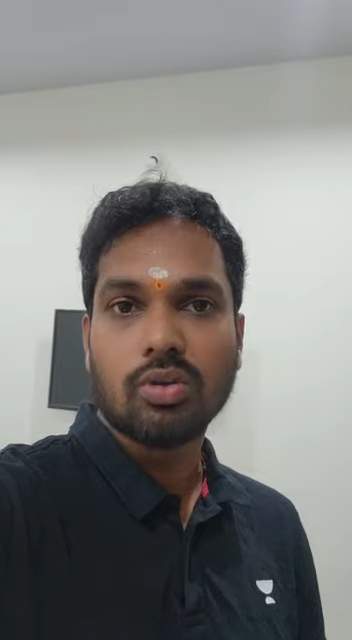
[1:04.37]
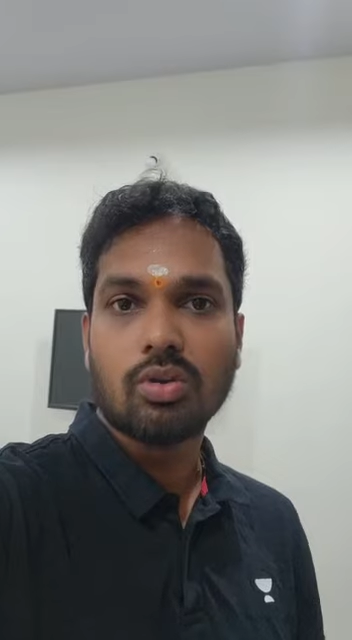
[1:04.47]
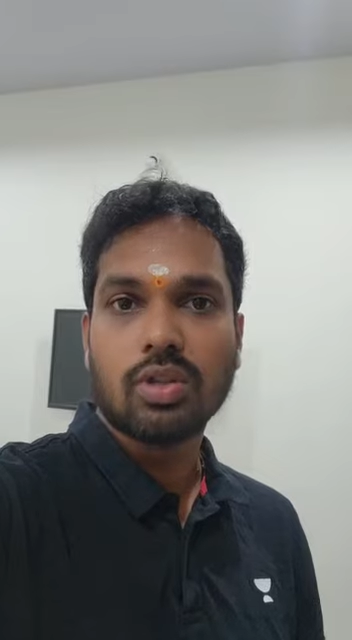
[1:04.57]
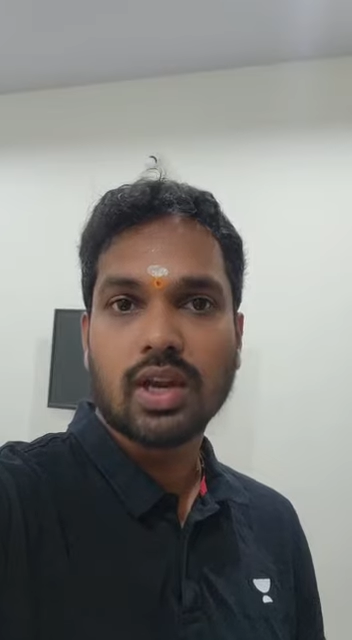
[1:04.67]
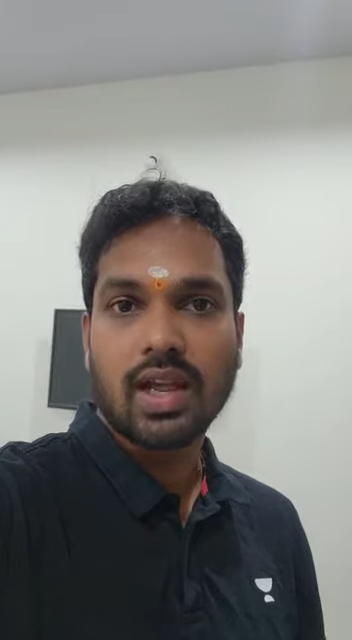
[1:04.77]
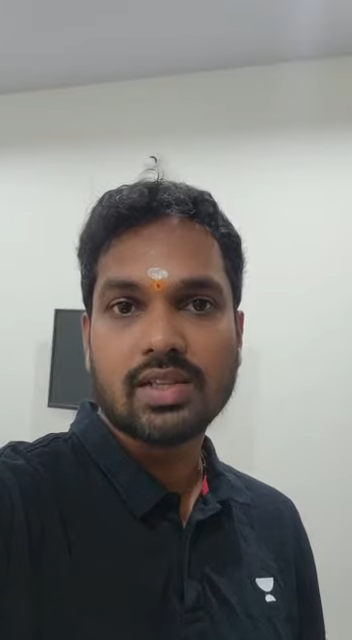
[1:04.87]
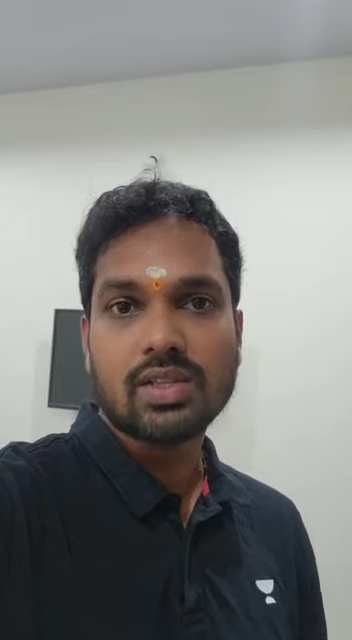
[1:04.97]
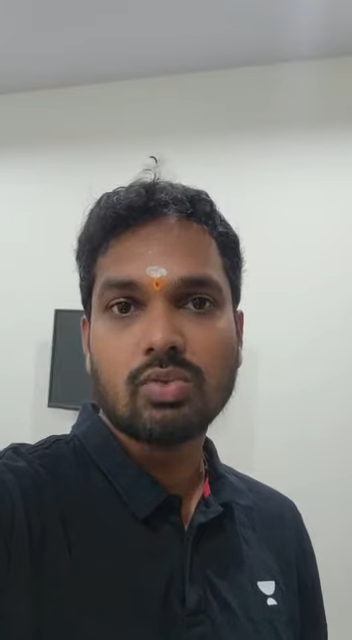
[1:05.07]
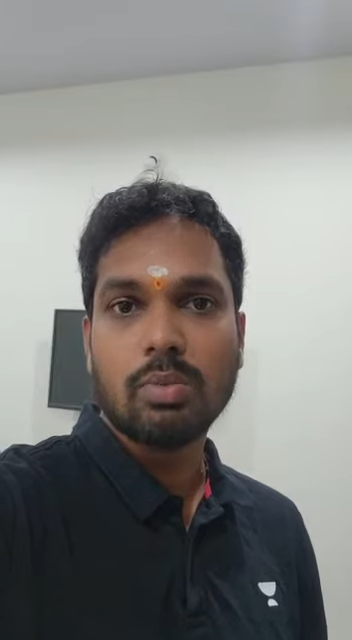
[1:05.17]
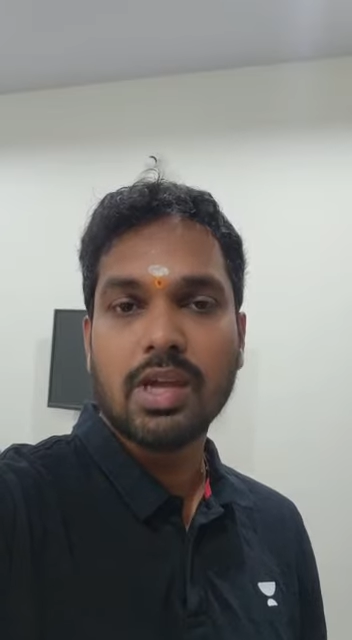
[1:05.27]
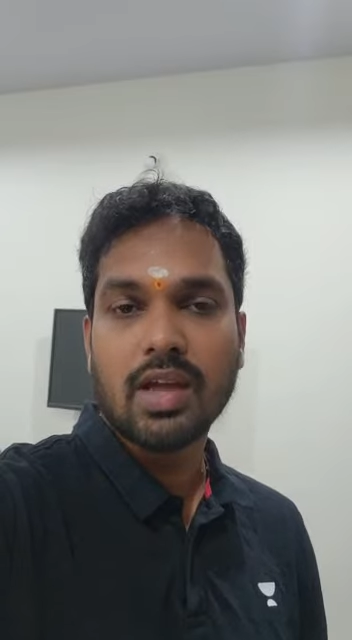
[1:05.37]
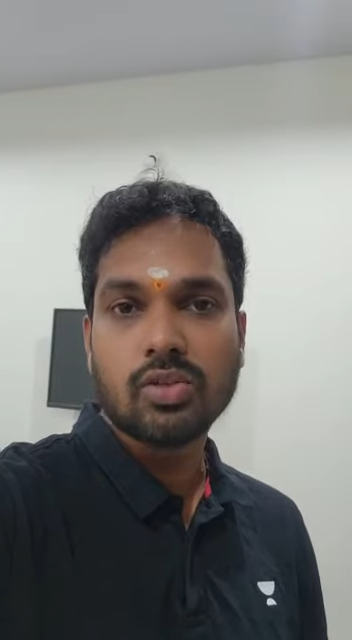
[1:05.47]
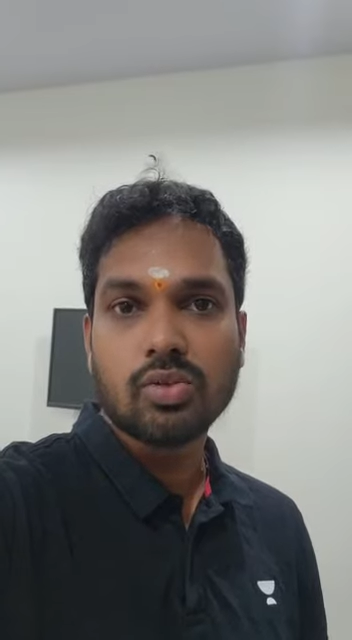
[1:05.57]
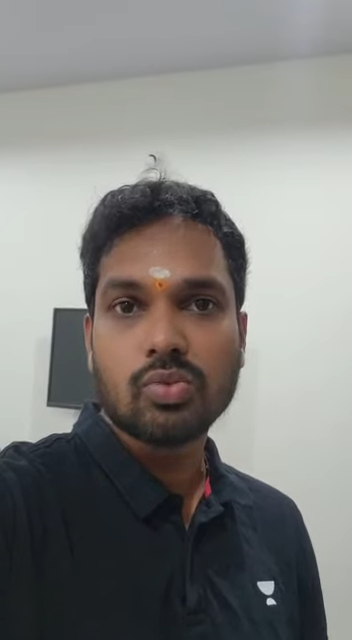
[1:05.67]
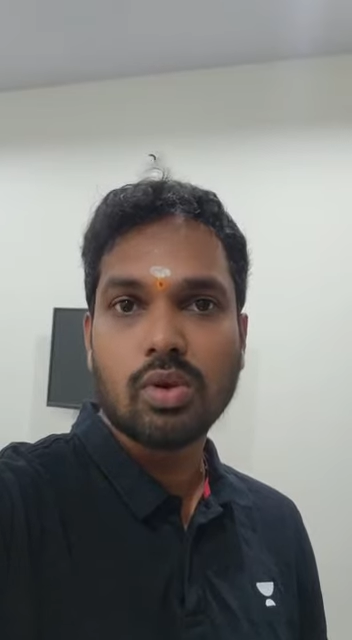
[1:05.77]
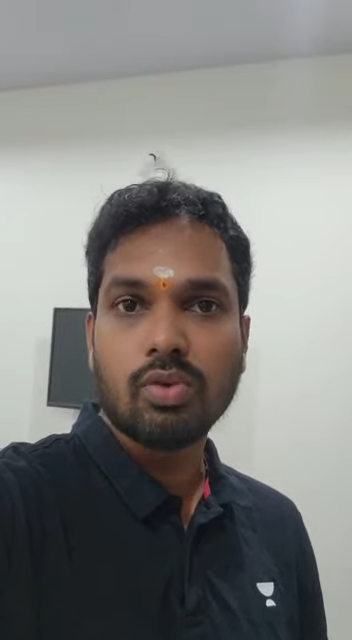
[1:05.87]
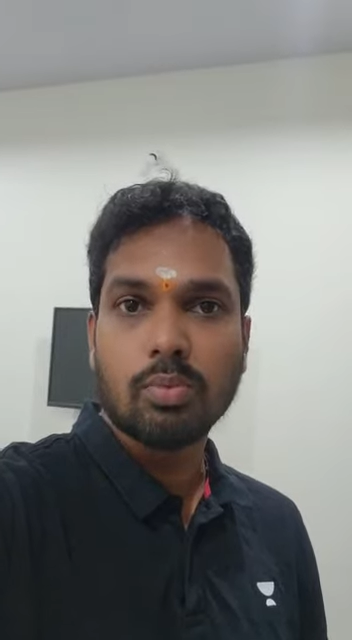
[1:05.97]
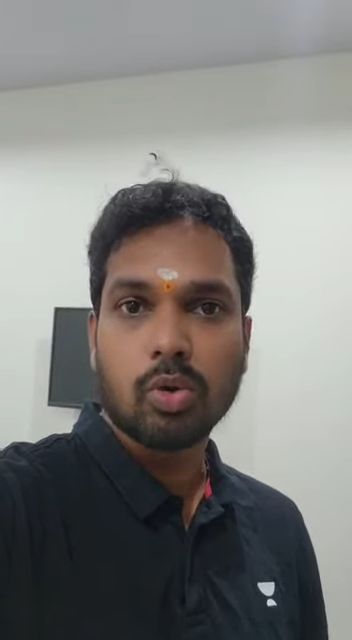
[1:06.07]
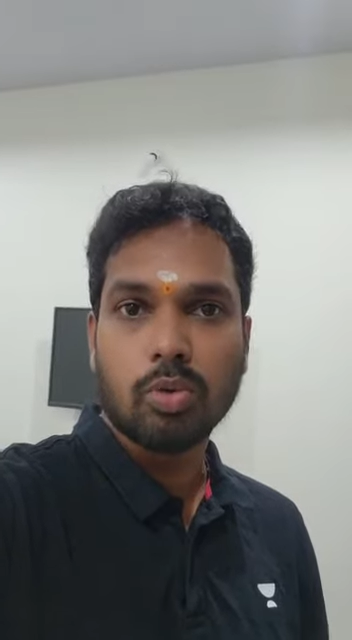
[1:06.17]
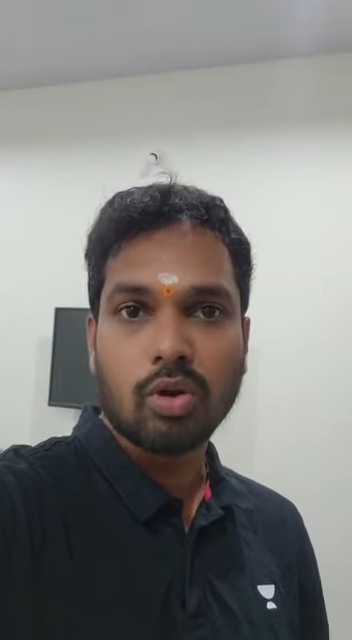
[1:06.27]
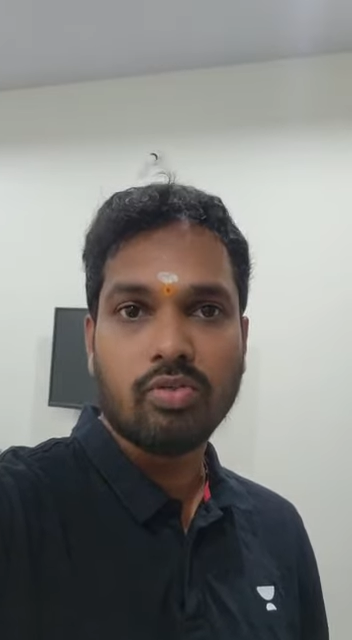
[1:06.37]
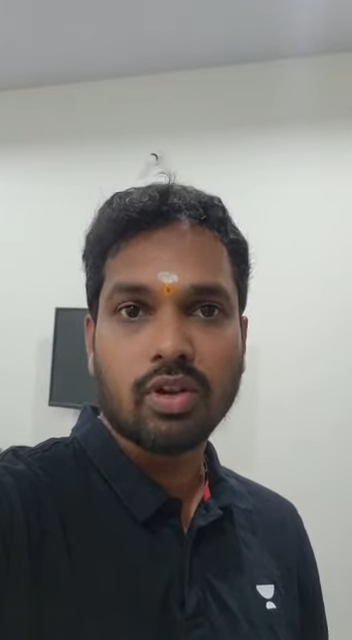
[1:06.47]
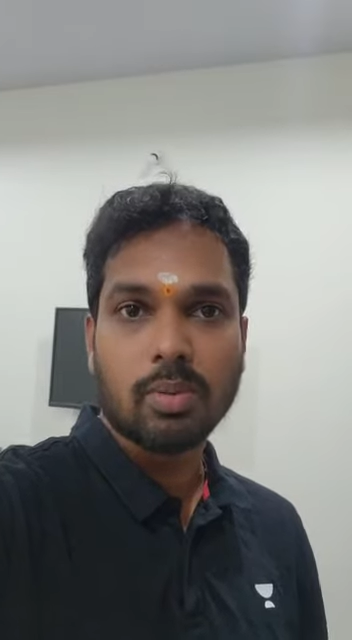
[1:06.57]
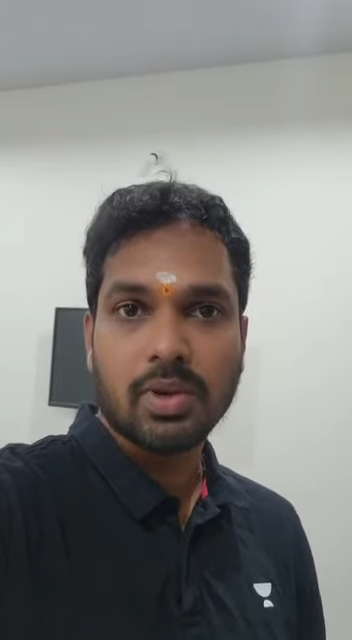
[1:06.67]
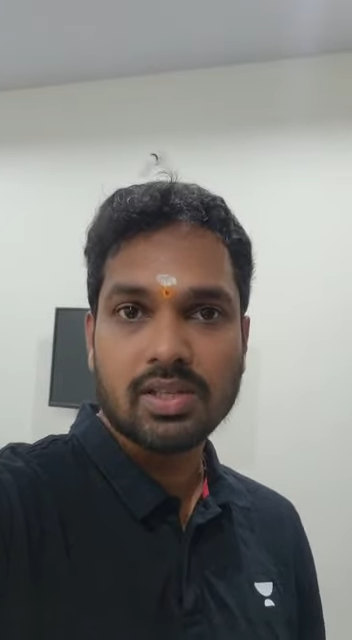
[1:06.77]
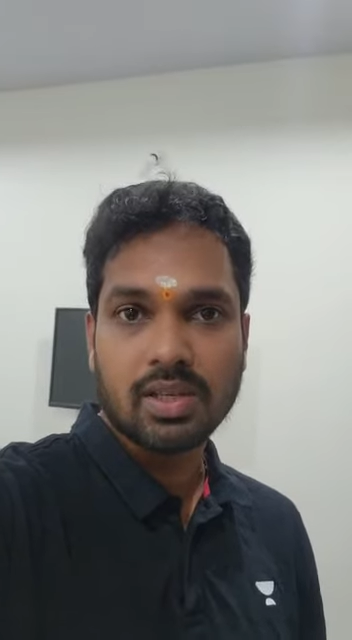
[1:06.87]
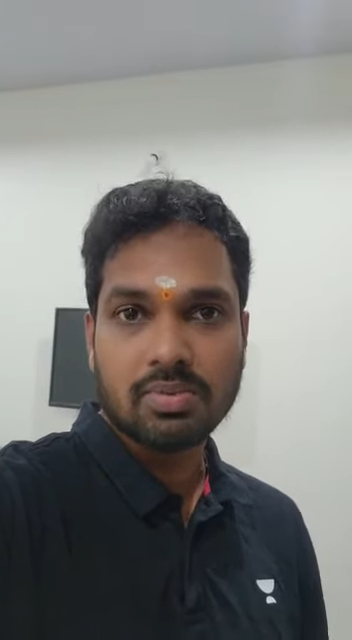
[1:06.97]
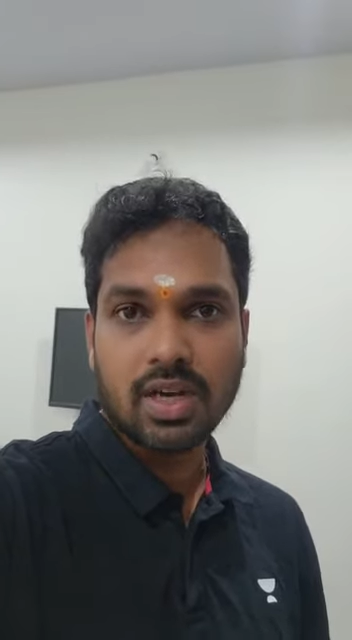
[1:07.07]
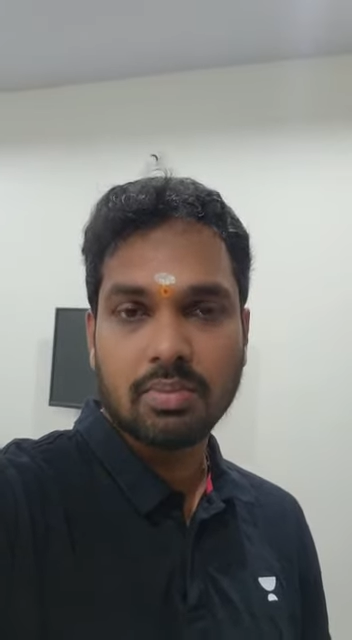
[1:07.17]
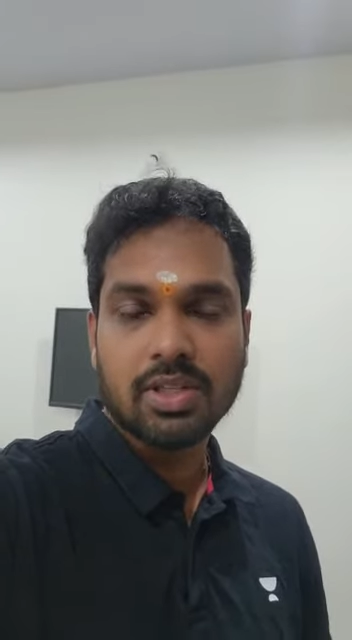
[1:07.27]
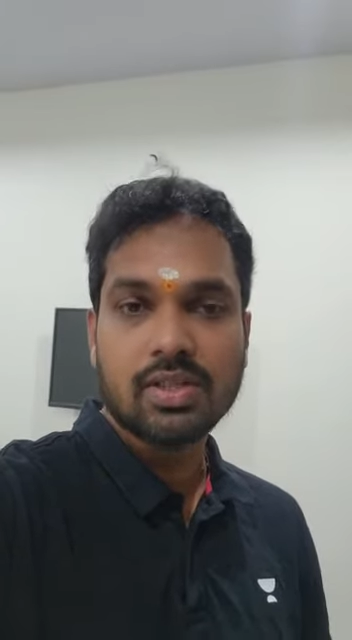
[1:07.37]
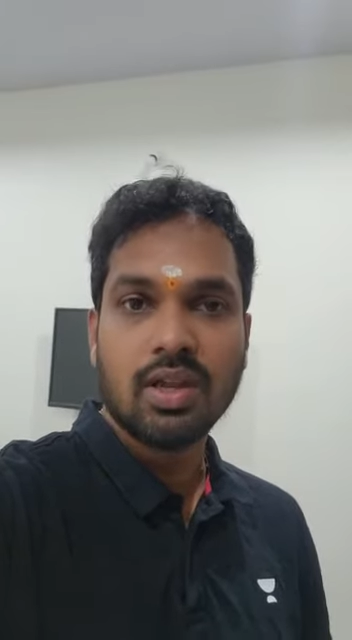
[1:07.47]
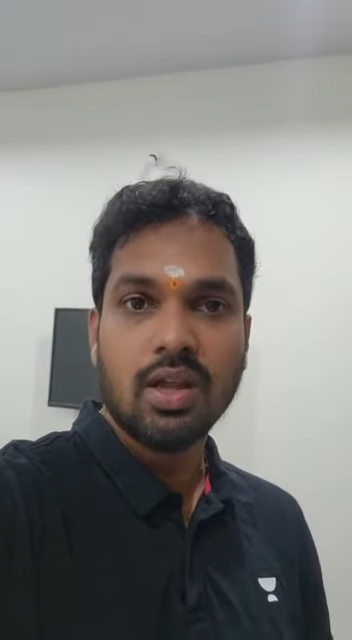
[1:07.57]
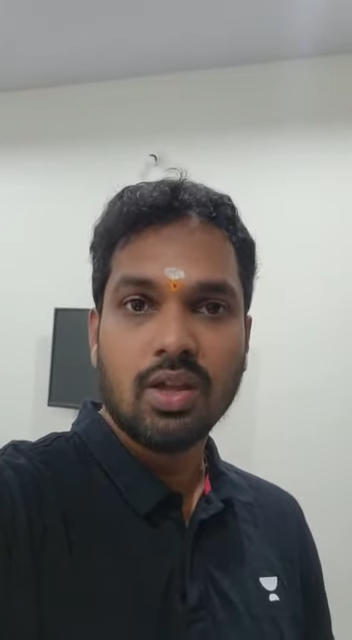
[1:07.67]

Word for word: So the classes will be as usual from tomorrow for the plus subscribers.